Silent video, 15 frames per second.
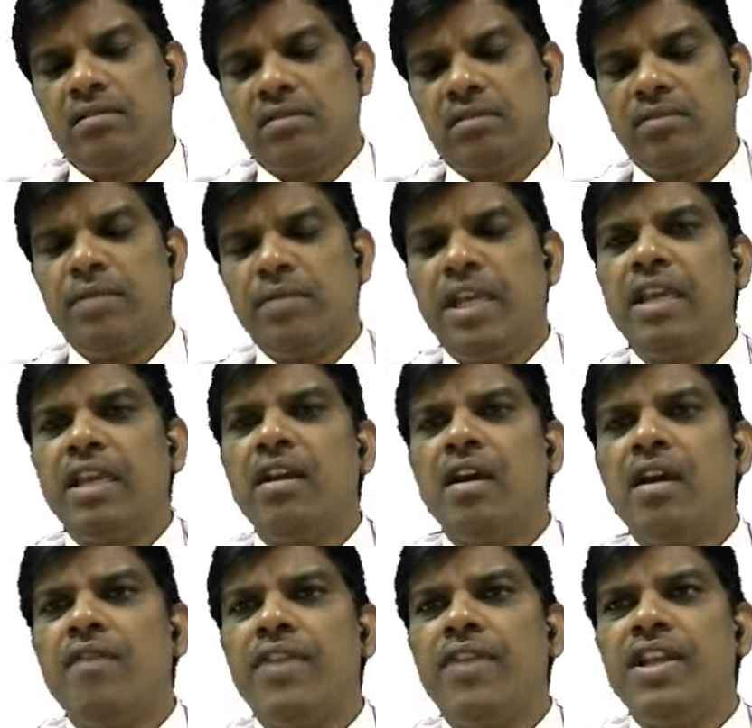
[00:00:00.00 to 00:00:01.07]
making
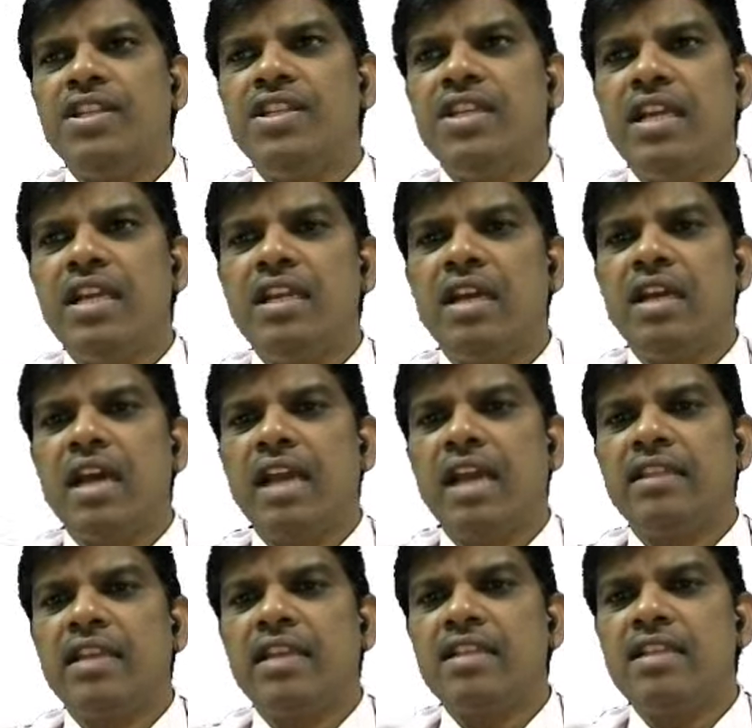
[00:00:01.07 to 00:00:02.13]
of engine, and
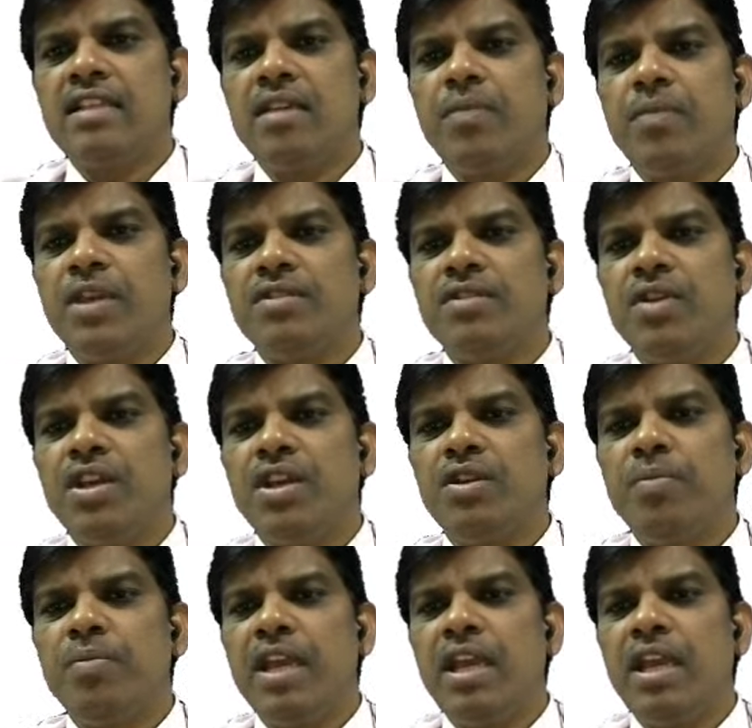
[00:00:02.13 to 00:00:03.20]
third step is going to
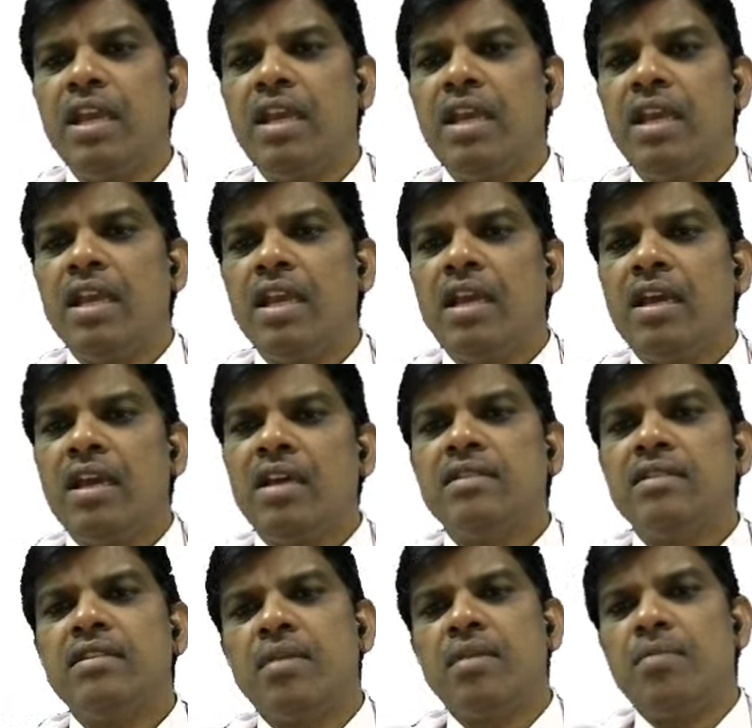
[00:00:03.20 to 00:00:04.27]
be
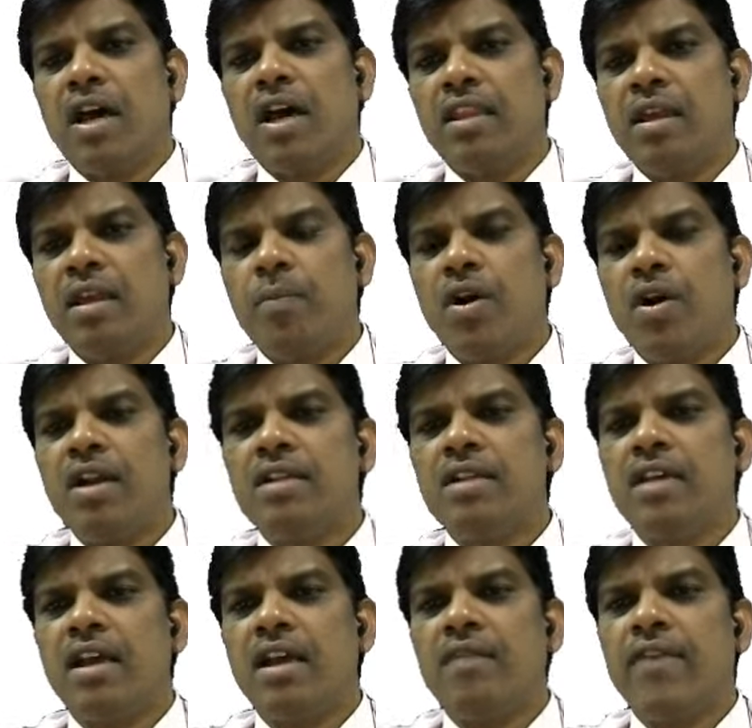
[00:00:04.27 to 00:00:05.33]
some other parts,
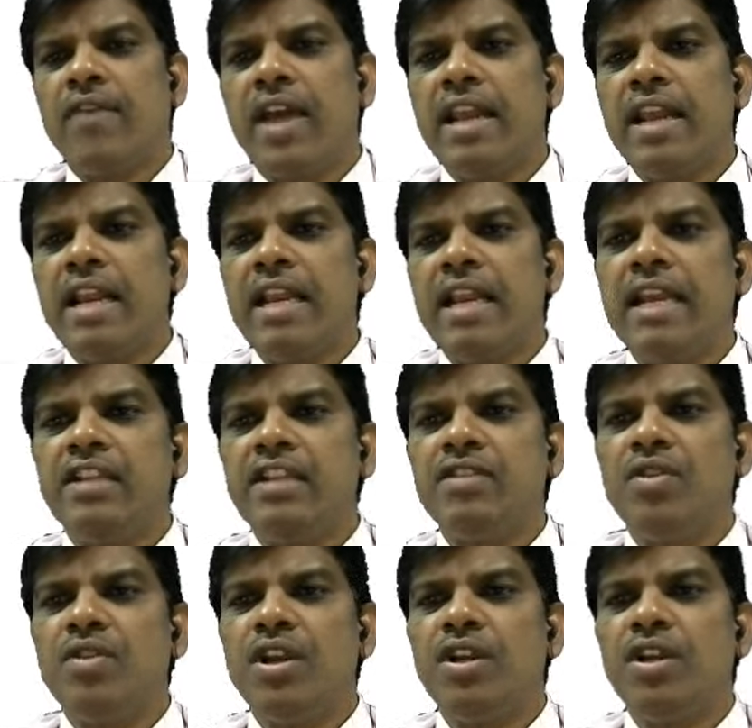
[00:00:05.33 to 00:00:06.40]
or finally it is
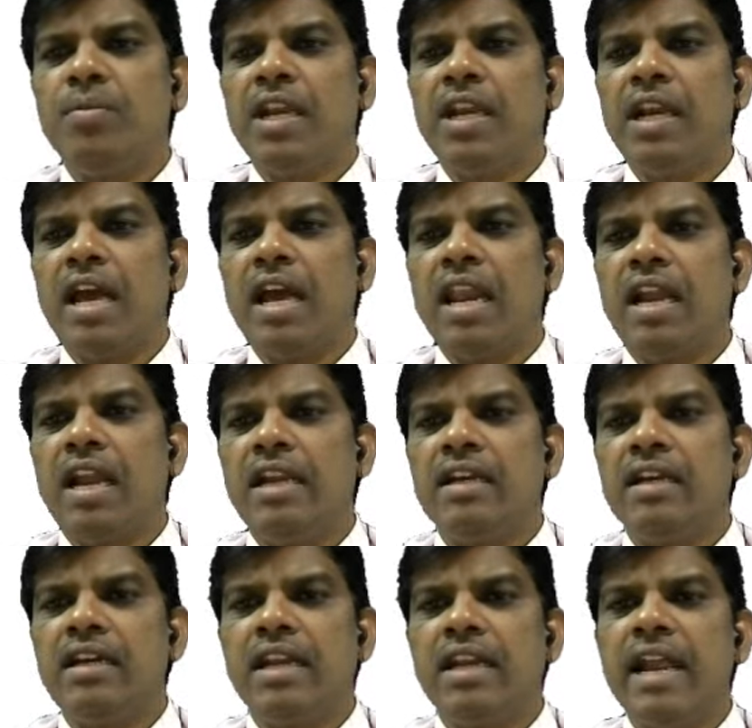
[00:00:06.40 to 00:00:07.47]
going to be colored,
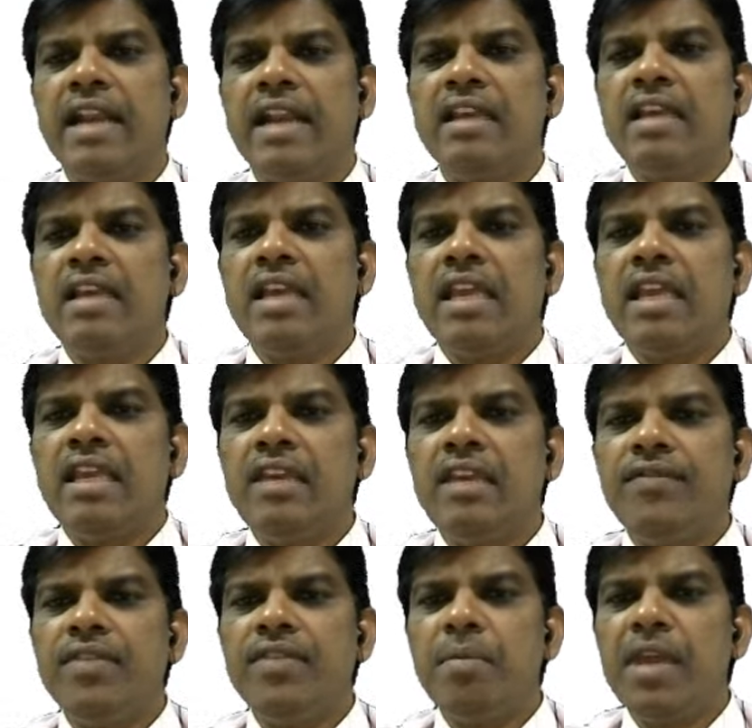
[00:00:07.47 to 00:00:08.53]
right? If
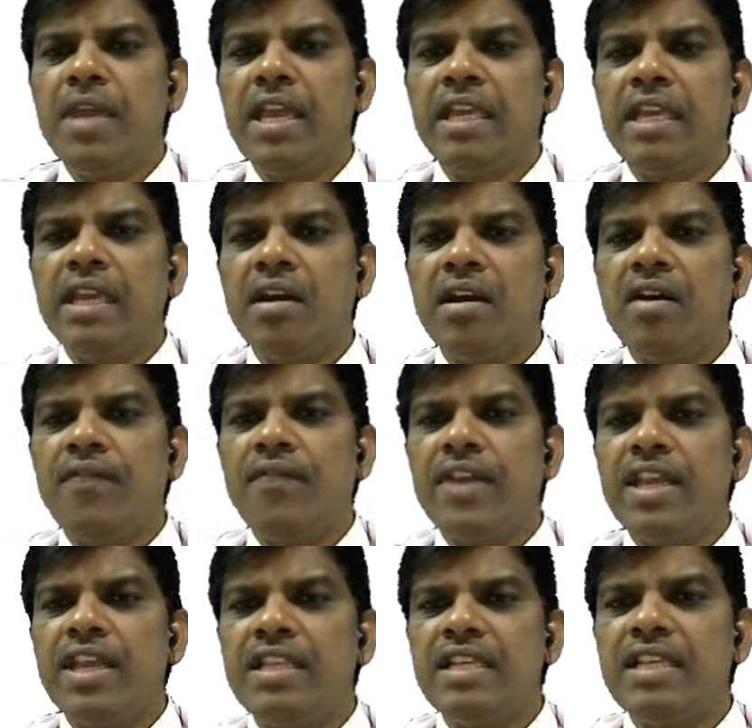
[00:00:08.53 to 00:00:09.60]
the making of
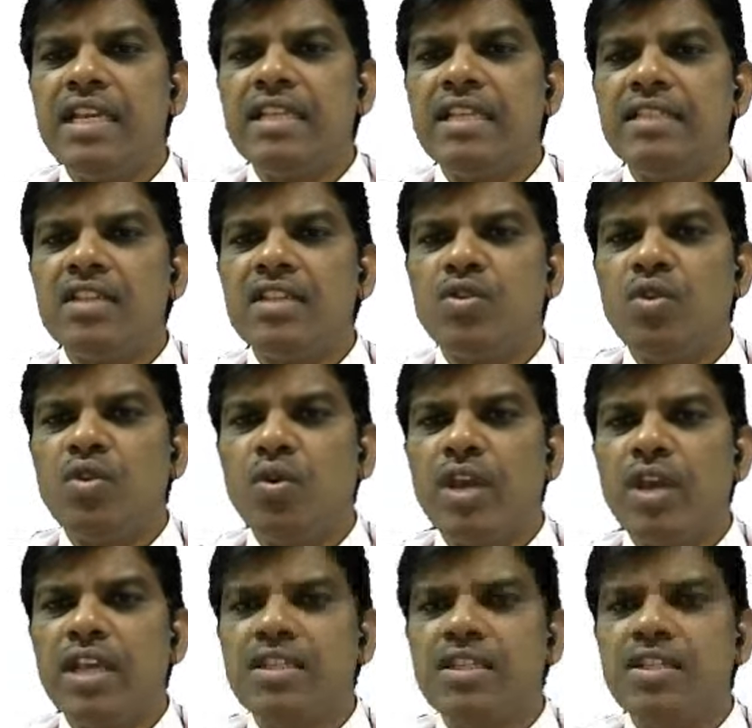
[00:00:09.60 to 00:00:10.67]
engine is the
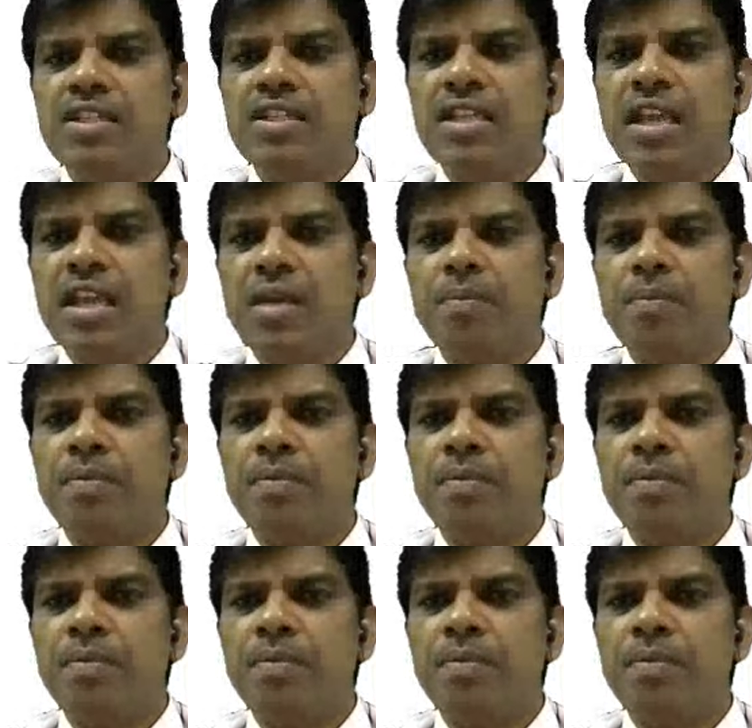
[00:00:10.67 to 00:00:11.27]
slowest step,